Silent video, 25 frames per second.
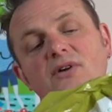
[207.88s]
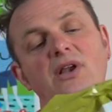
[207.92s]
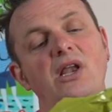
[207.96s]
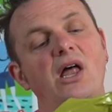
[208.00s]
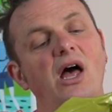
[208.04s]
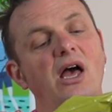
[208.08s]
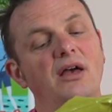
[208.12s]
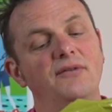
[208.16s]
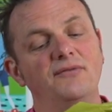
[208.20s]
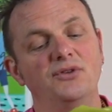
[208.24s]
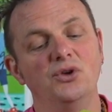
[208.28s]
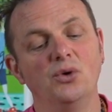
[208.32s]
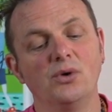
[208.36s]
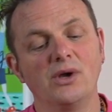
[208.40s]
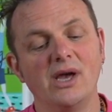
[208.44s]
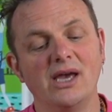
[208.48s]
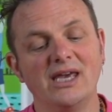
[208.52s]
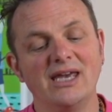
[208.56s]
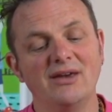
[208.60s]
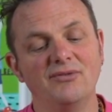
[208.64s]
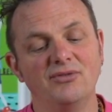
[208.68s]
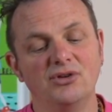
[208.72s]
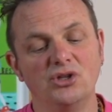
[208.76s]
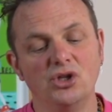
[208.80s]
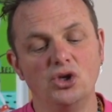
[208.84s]
life. You'll get
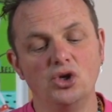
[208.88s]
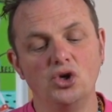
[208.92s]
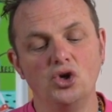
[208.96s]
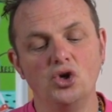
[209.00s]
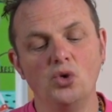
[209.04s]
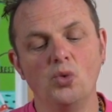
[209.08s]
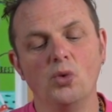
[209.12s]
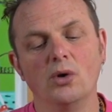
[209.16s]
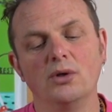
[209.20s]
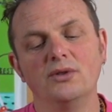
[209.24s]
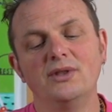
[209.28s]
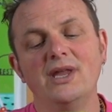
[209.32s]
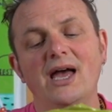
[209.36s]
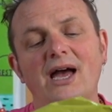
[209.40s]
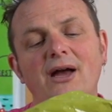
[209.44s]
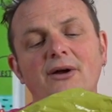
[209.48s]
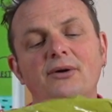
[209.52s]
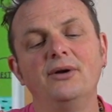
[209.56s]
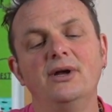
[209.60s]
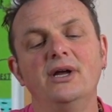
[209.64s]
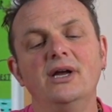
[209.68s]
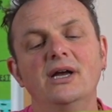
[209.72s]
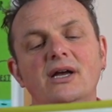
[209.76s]
given a new one. Now,